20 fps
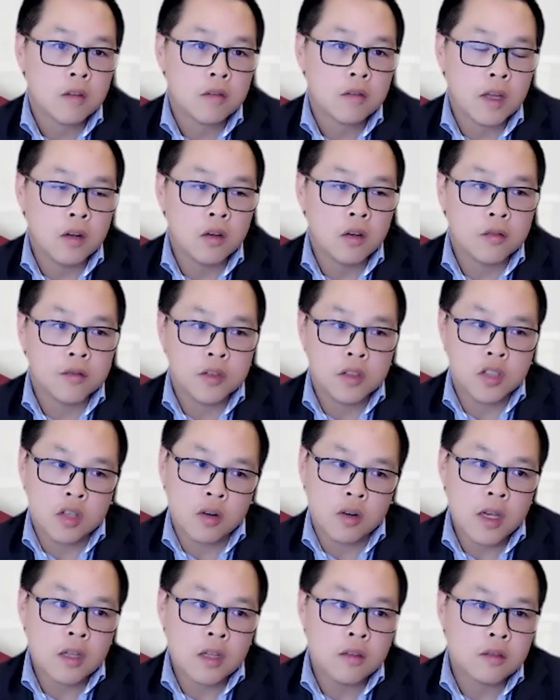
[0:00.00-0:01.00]
They look for
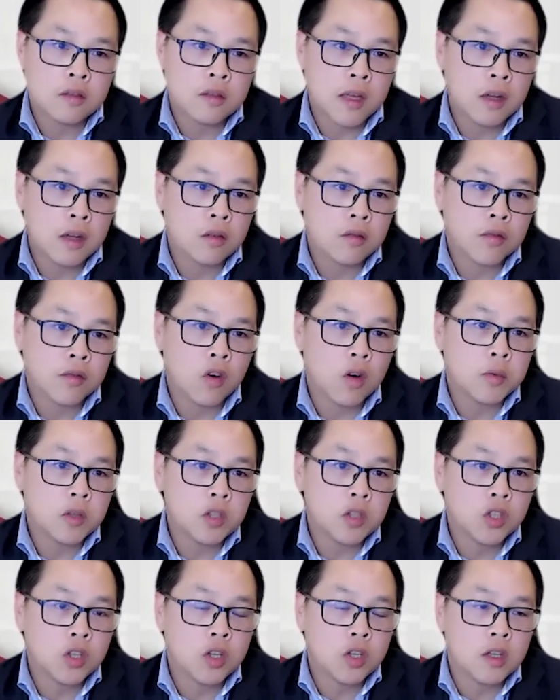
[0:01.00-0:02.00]
trends. They look for
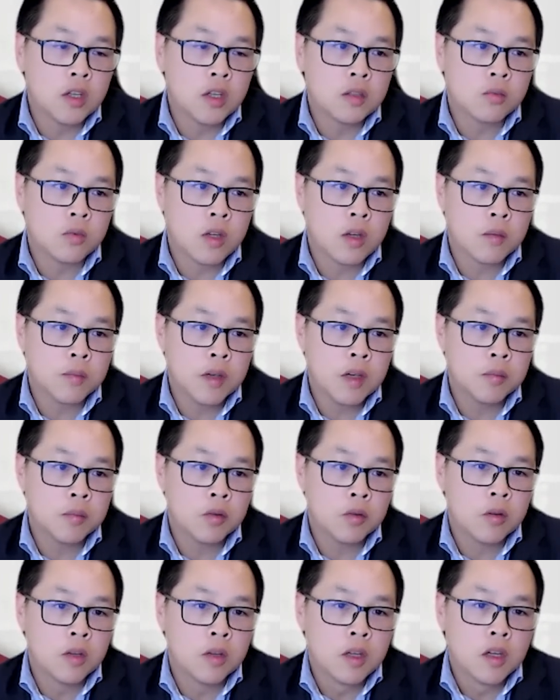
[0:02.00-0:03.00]
opportunities where
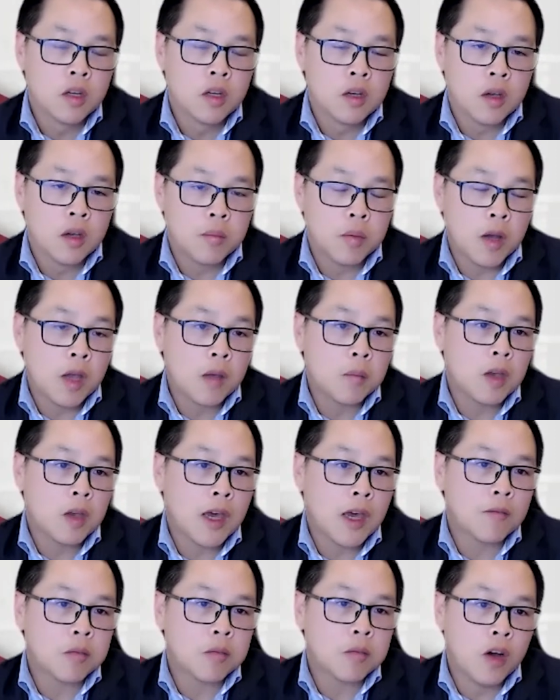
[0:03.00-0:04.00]
people maybe
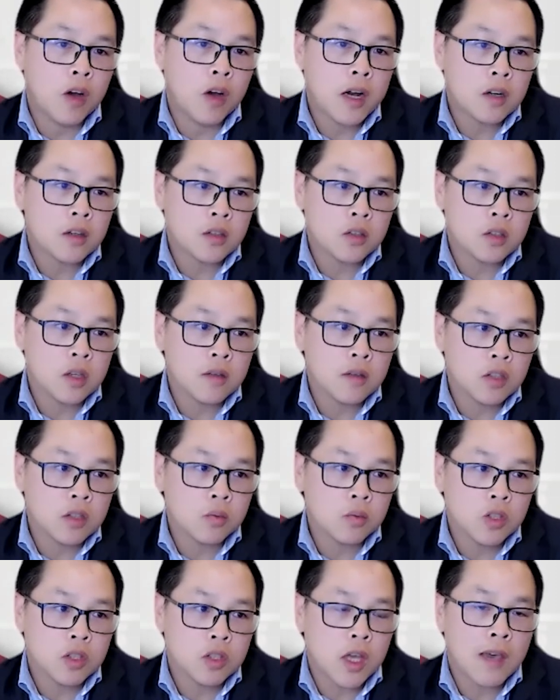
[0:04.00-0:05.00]
have provided a
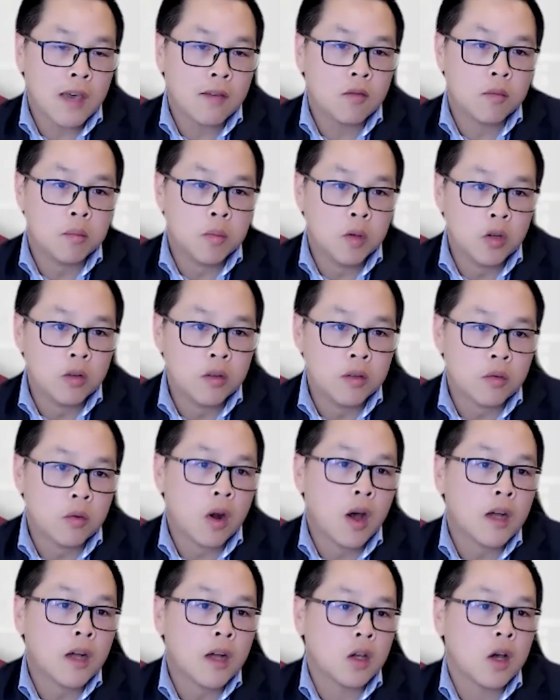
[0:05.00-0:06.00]
service which they haven't billed the
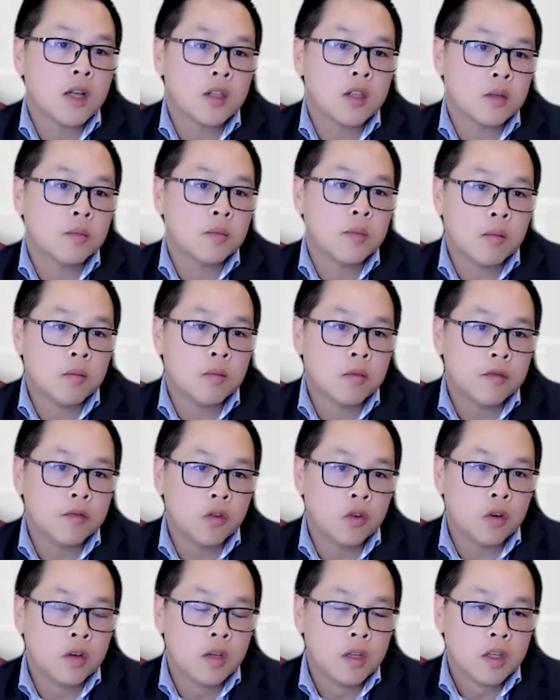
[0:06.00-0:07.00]
right item number
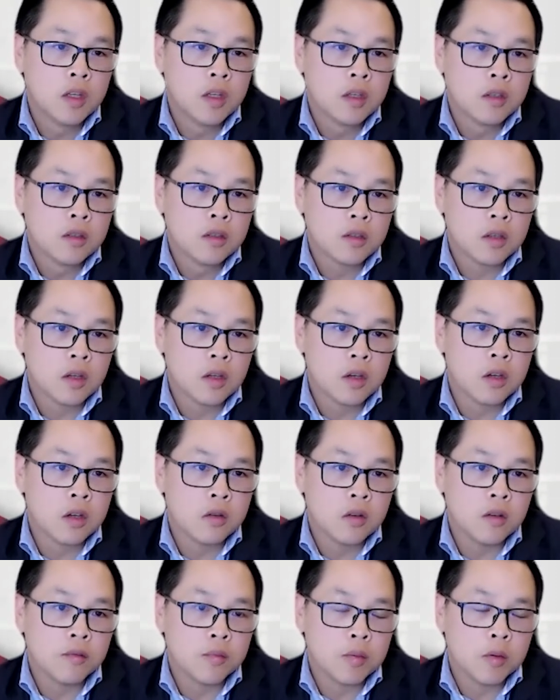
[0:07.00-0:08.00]
for.
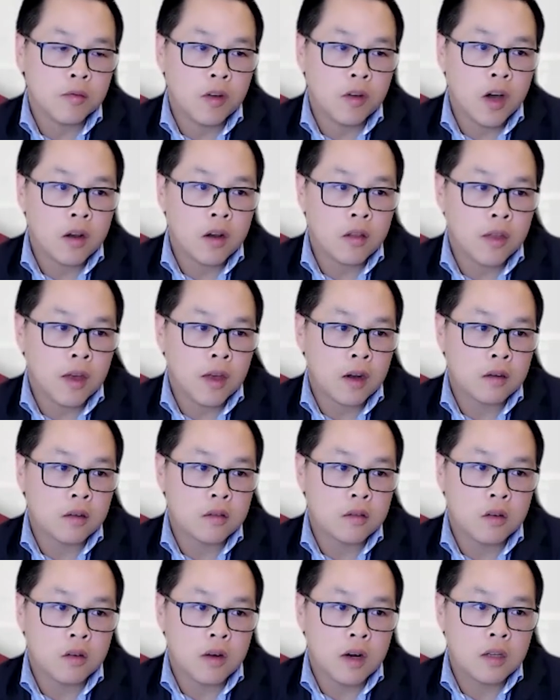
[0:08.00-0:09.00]
So you've provided
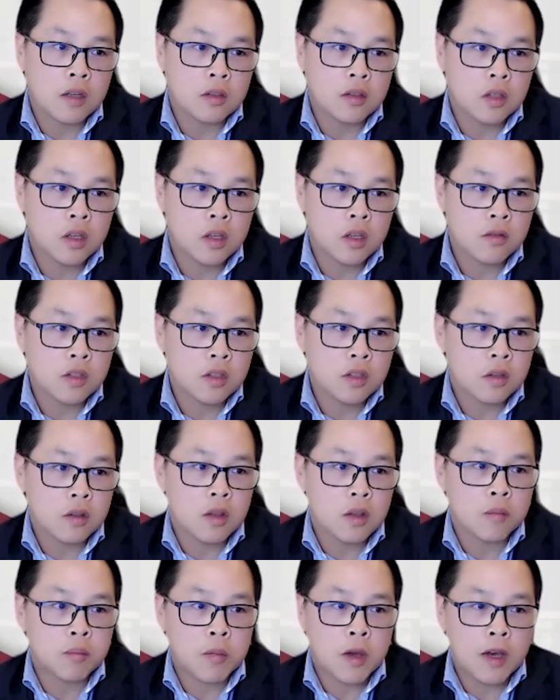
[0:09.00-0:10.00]
that great service
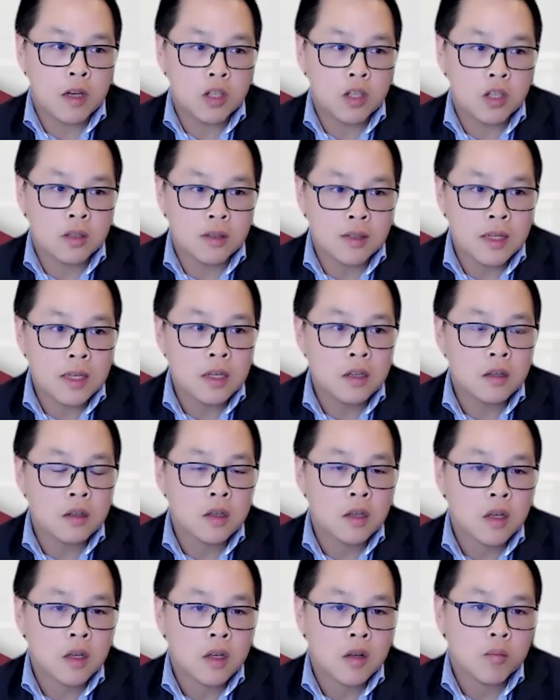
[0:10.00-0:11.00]
that the patient
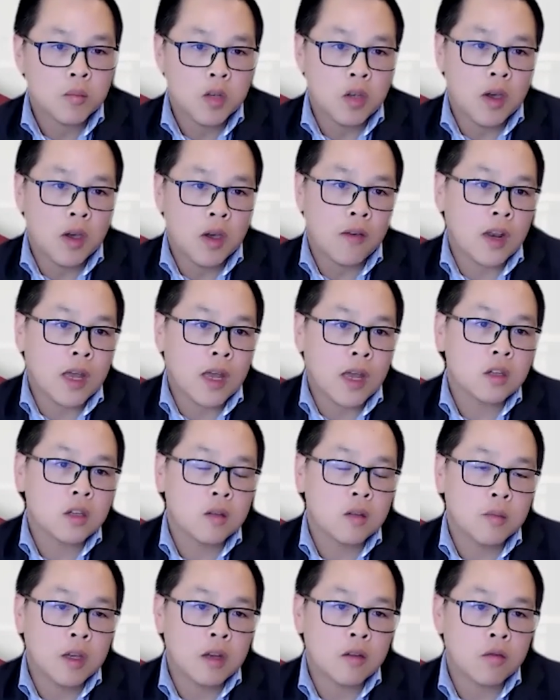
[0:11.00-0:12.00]
needed, but you haven't
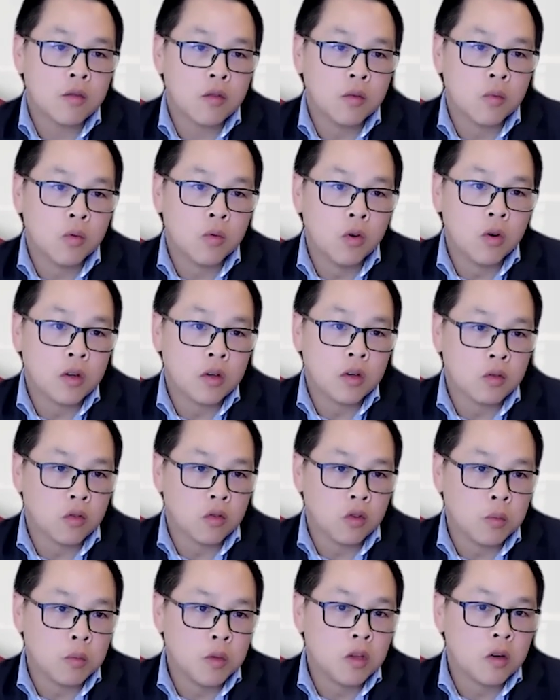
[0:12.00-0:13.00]
actually been rewarded or
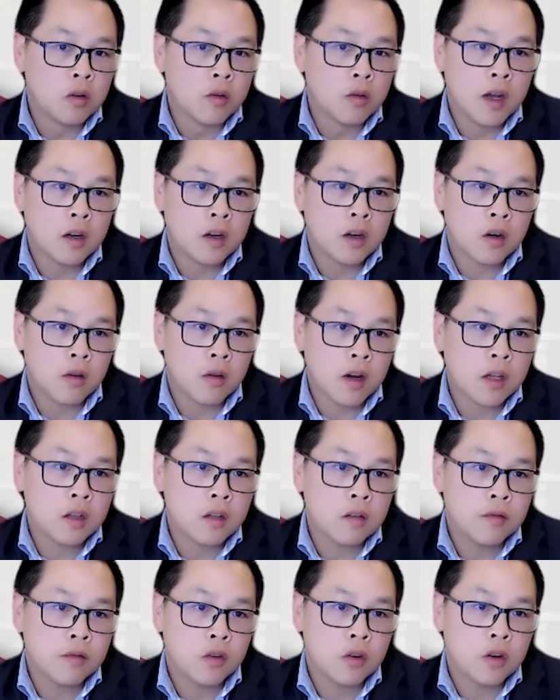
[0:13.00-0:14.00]
remunerated
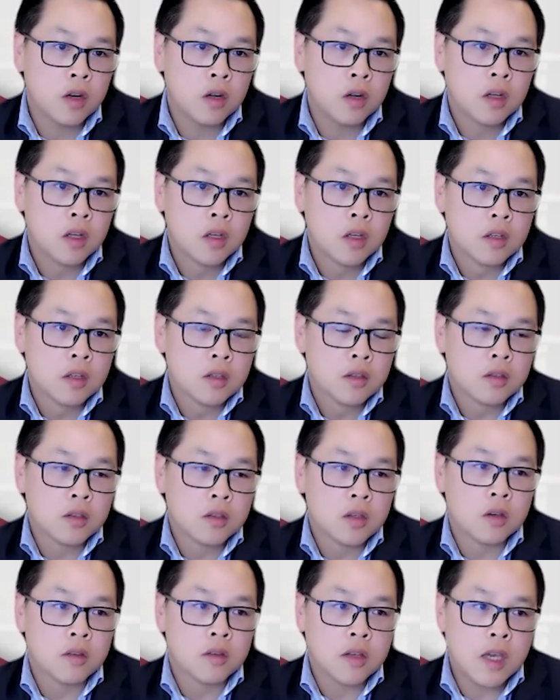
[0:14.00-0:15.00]
correctly for it.
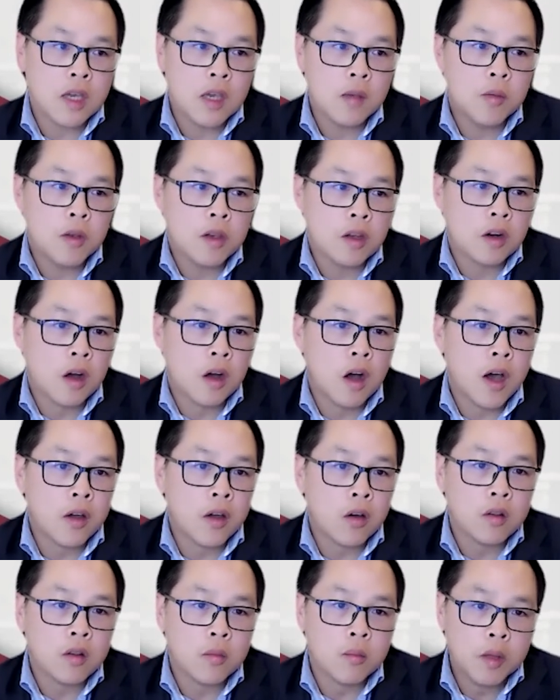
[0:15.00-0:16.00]
So keeping an
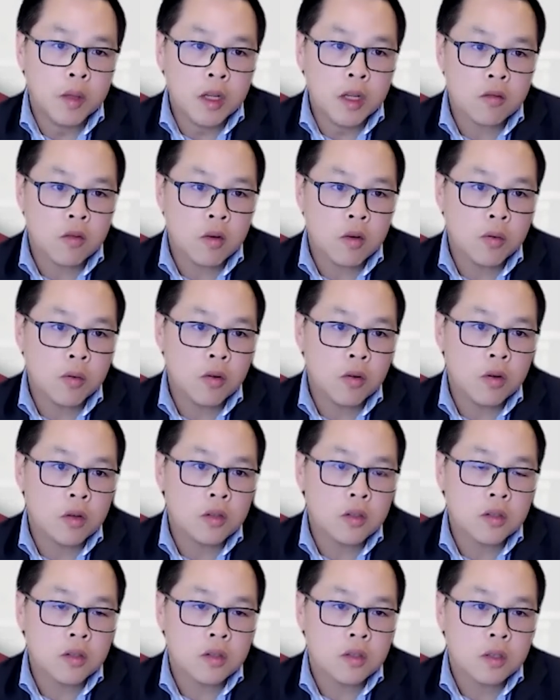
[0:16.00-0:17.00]
eye on the billing
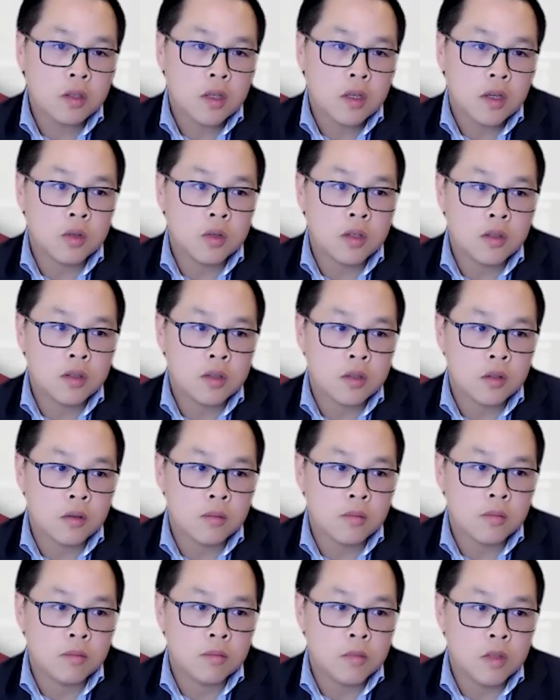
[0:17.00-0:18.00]
reports, doing
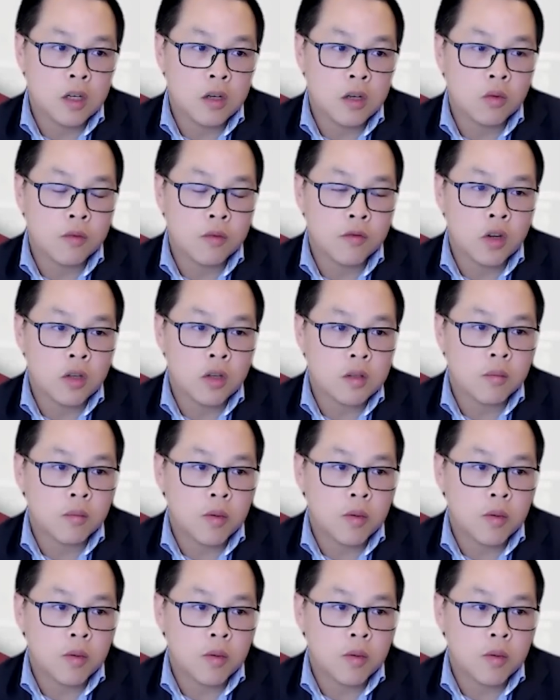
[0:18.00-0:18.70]
some, we've got